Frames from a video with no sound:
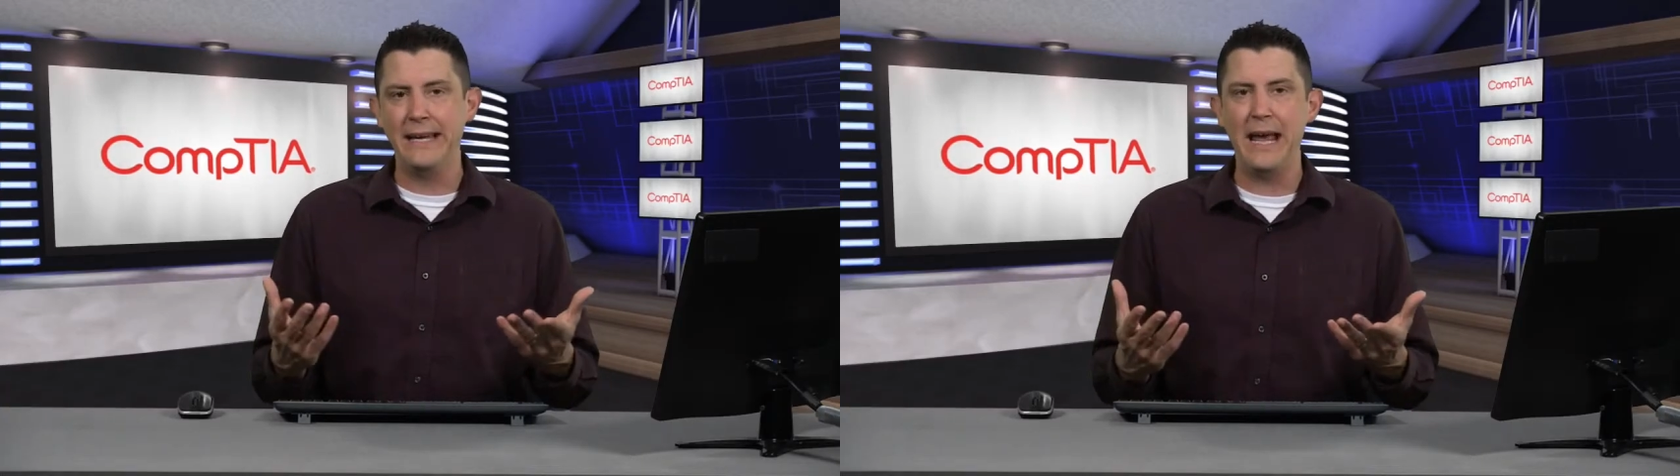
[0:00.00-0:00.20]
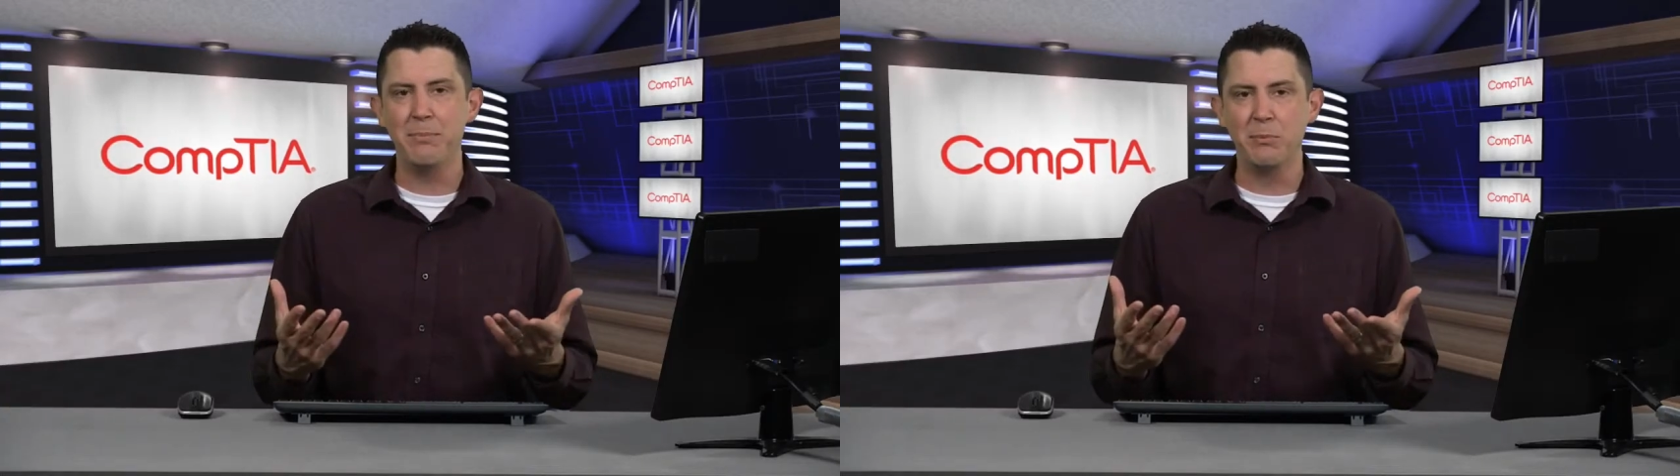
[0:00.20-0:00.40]

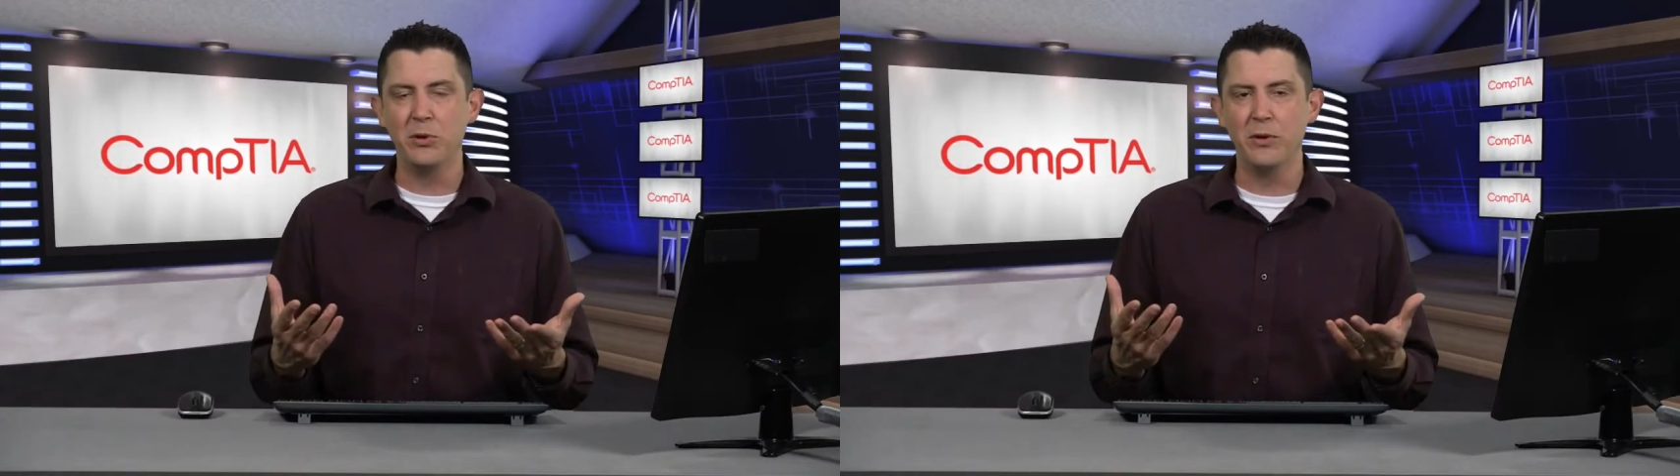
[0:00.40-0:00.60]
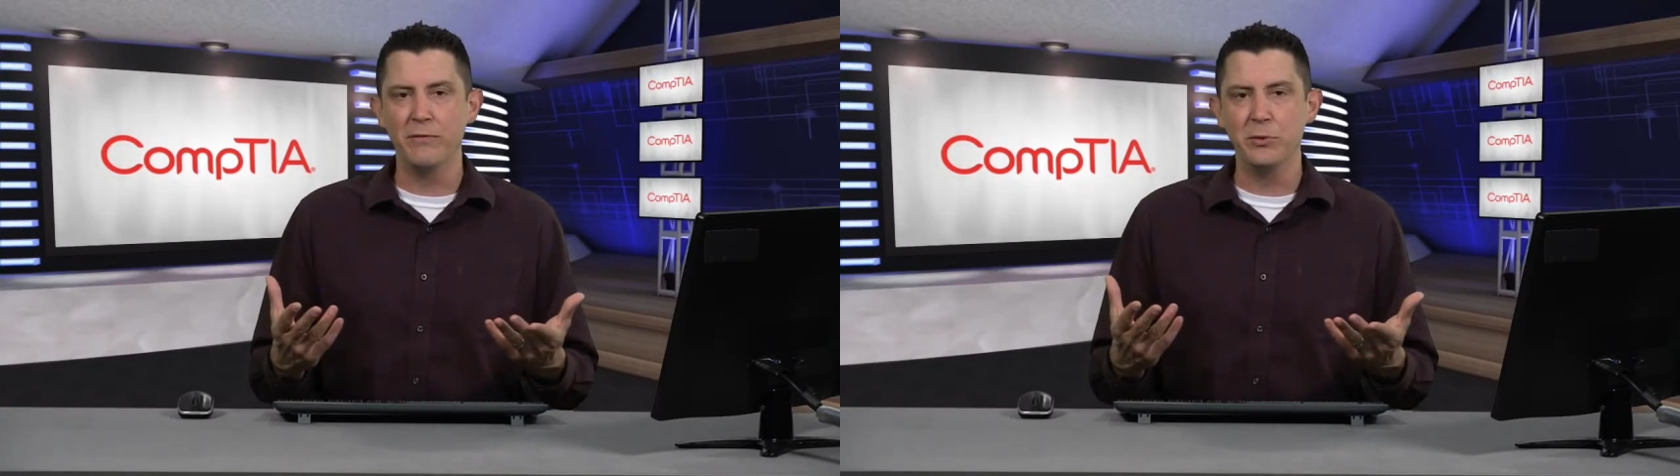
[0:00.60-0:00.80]

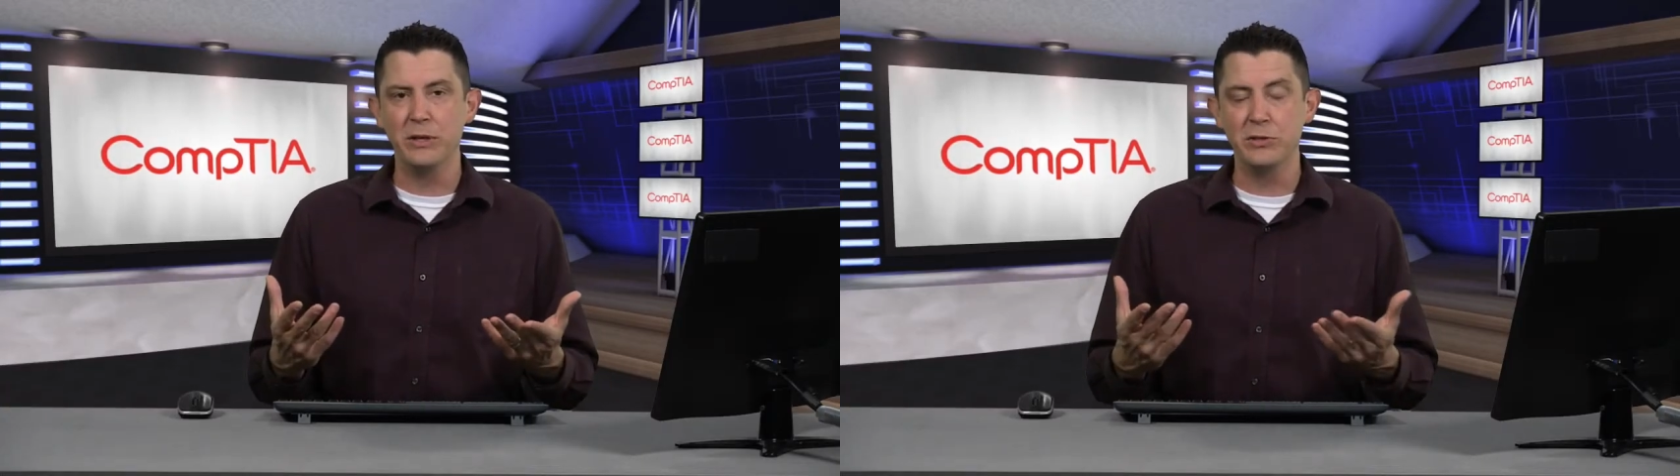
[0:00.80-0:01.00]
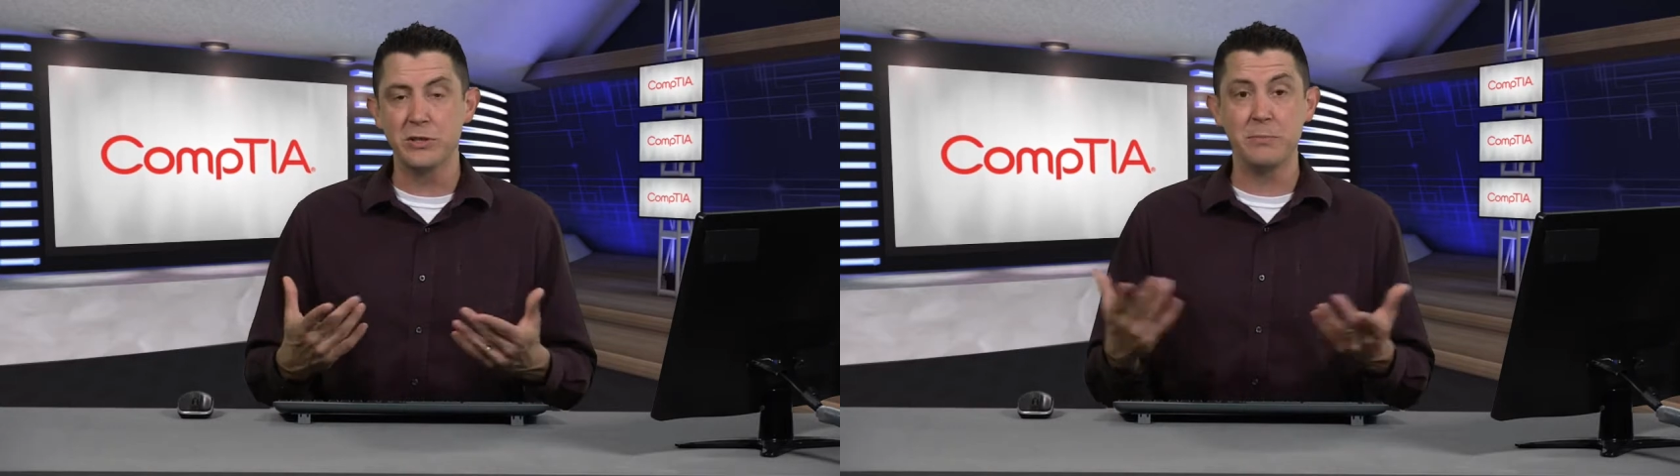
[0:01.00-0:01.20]
capable of
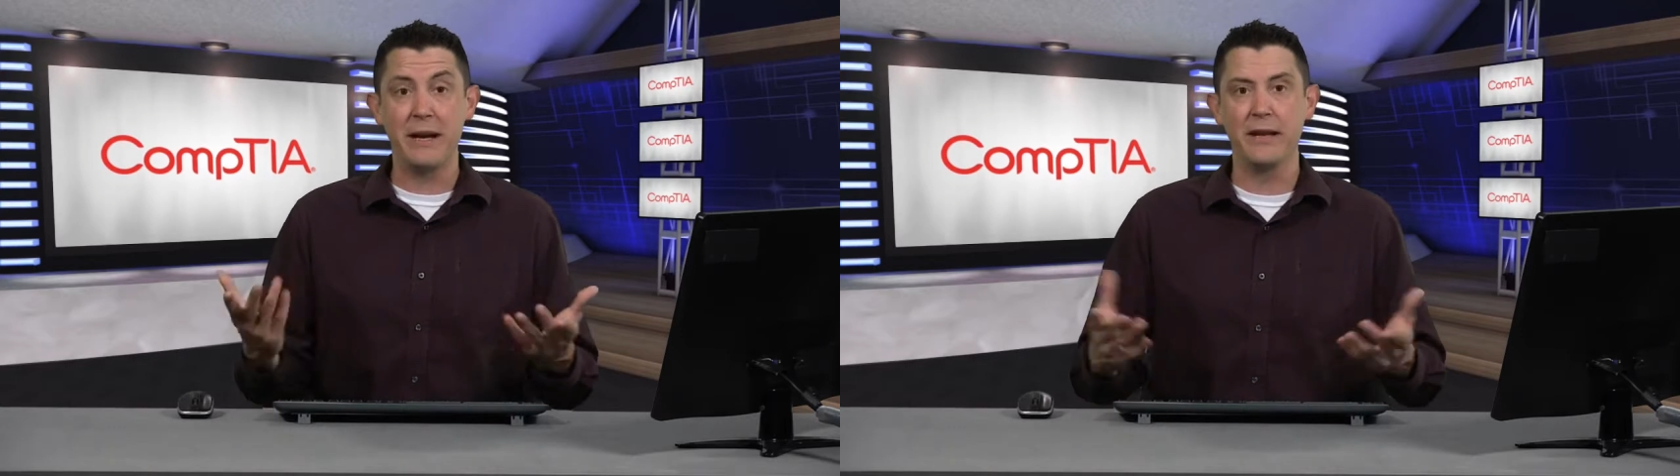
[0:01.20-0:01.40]
doing just about